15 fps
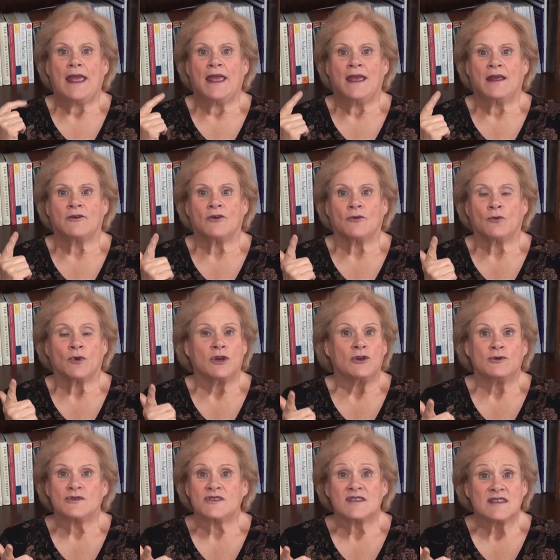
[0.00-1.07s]
It
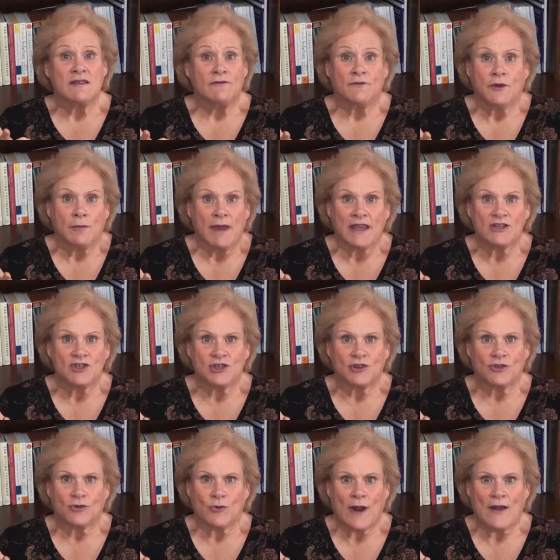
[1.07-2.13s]
reduces inflammation
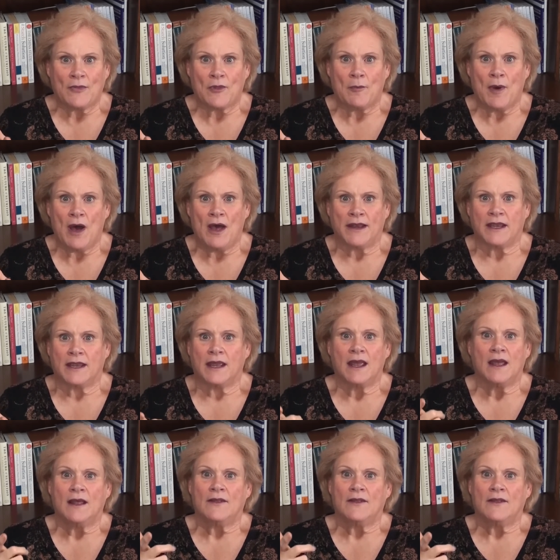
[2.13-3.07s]
throughout the body.